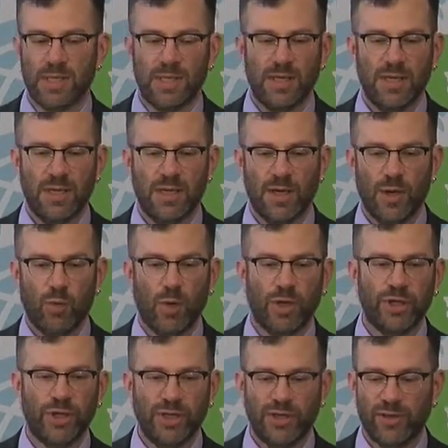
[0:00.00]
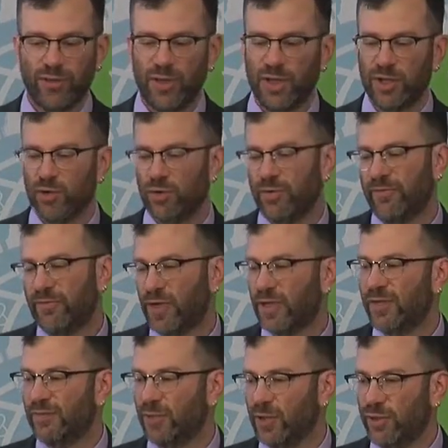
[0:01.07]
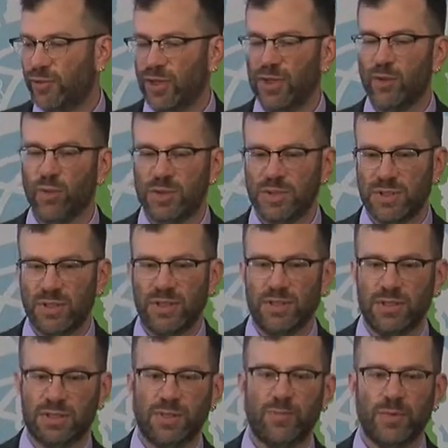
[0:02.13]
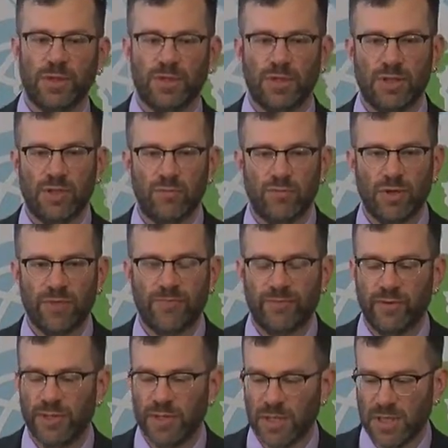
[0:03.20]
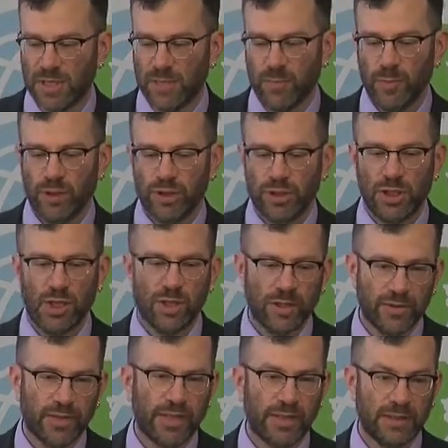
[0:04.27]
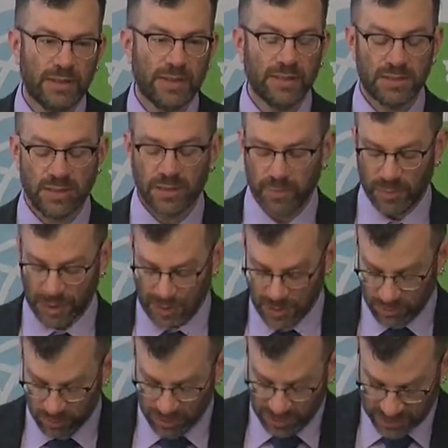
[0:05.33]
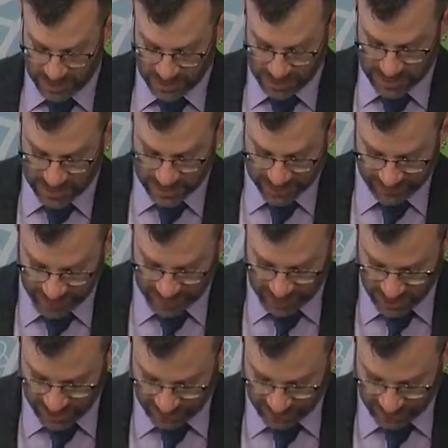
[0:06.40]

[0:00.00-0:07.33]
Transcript: a one-year thing or a 5-year thing. We see it as something that can run for much longer than that and be really successful into the